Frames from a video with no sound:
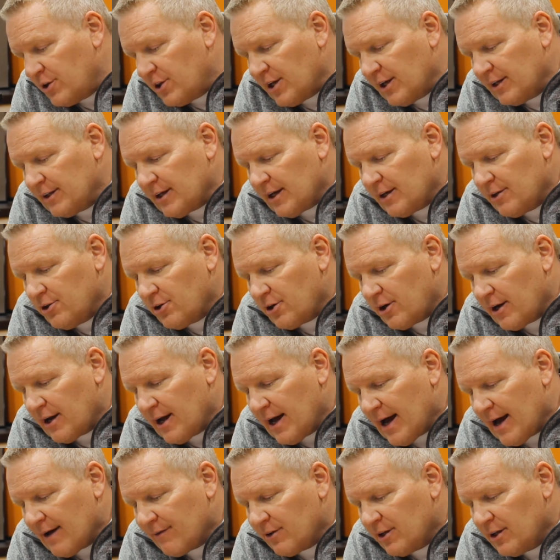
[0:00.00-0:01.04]
thing that you're going to
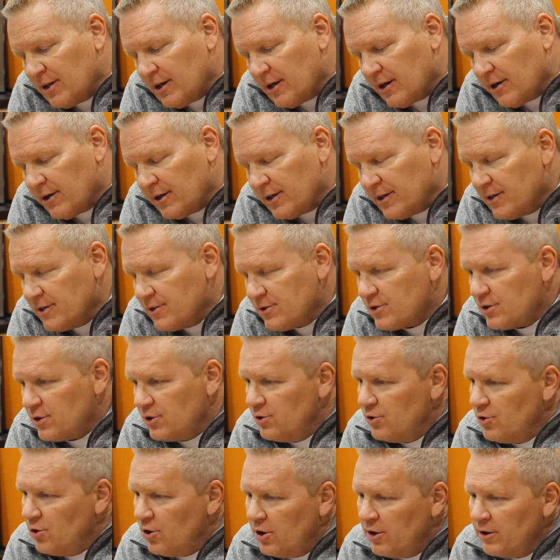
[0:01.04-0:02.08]
have in there is
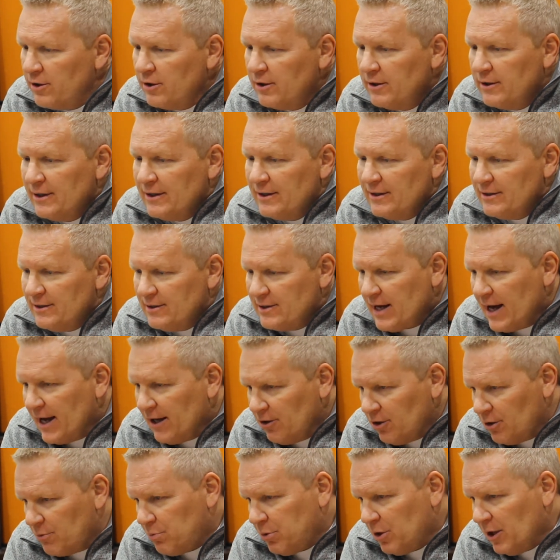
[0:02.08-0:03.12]
your
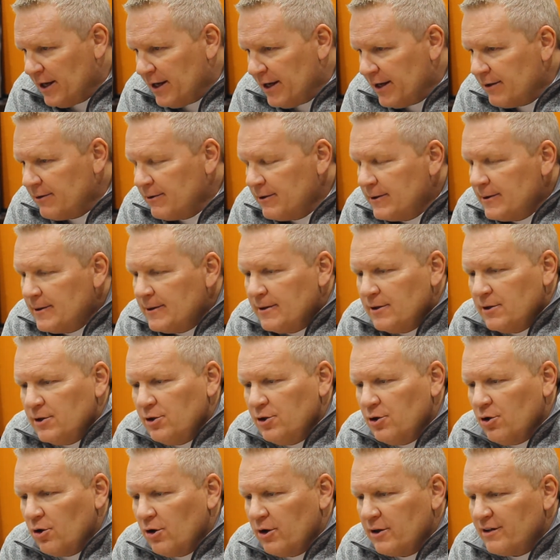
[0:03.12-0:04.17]
talent plan,
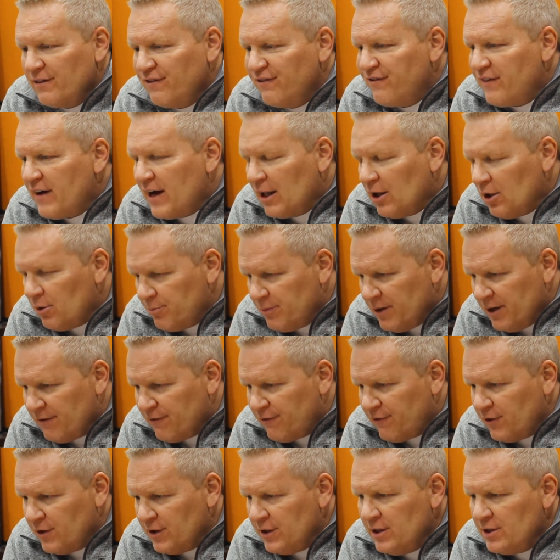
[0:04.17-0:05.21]
your development
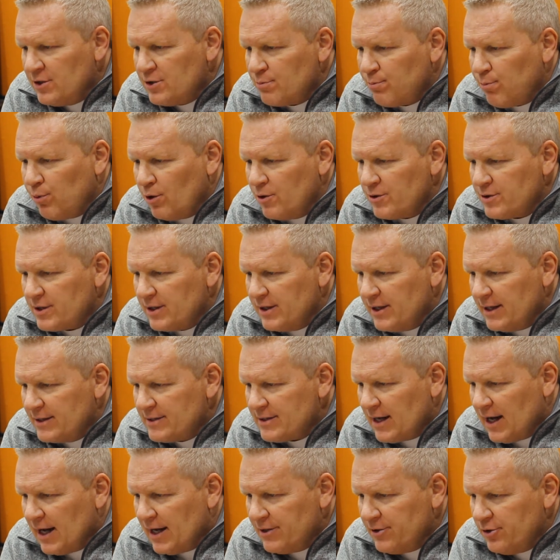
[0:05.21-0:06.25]
for each person that's
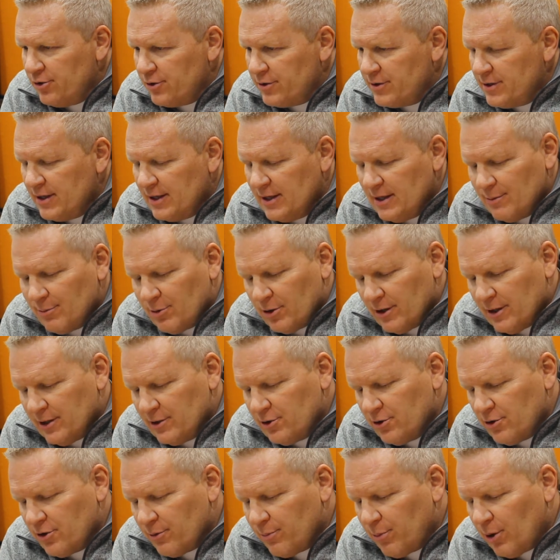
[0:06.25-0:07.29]
on your team or in
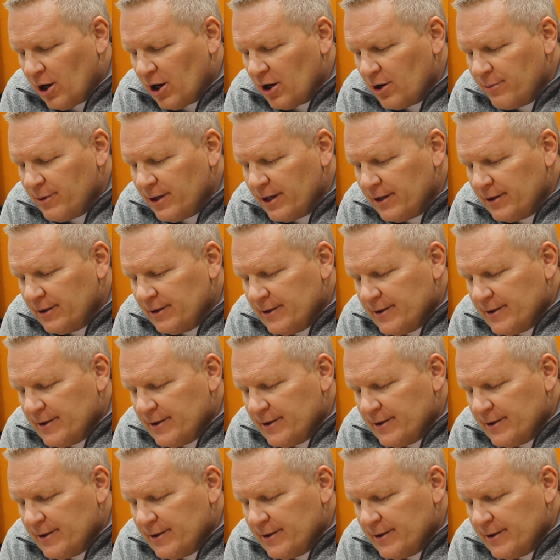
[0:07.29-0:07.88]
your department.